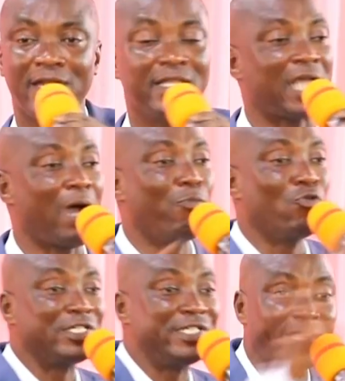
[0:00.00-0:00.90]
Non
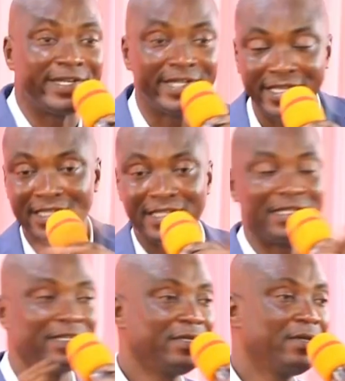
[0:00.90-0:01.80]
tabo
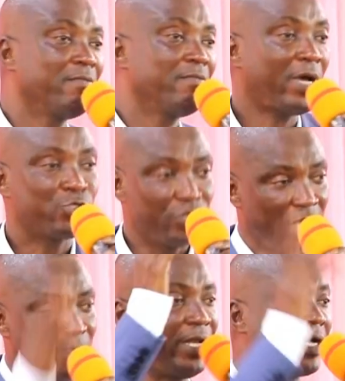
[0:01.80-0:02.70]
dining. But
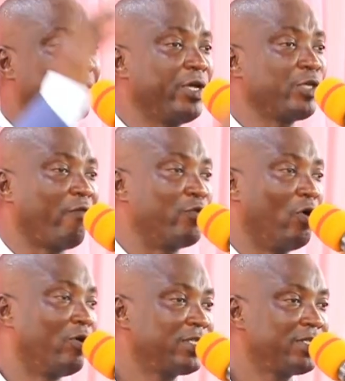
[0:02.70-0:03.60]
today, by the grace of
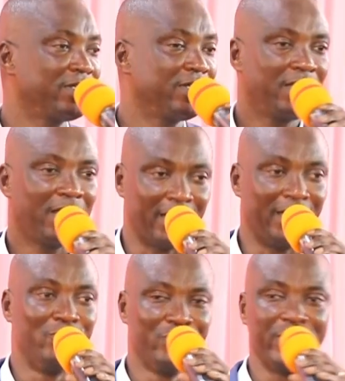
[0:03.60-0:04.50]
God,
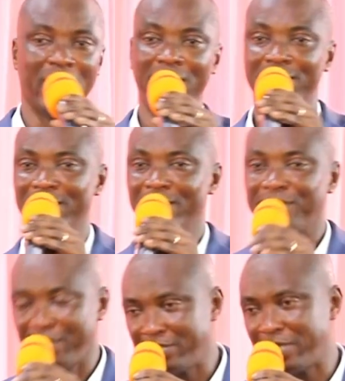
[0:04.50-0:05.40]
hallelujah,
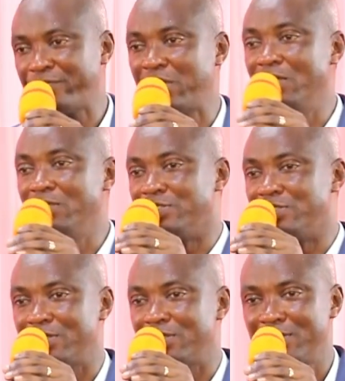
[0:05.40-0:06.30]
things have
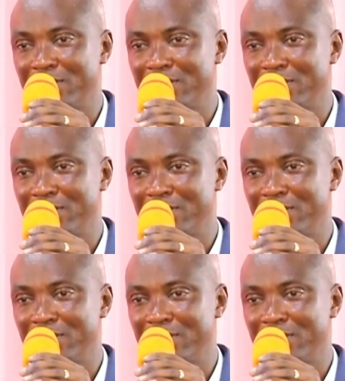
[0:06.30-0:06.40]
changed.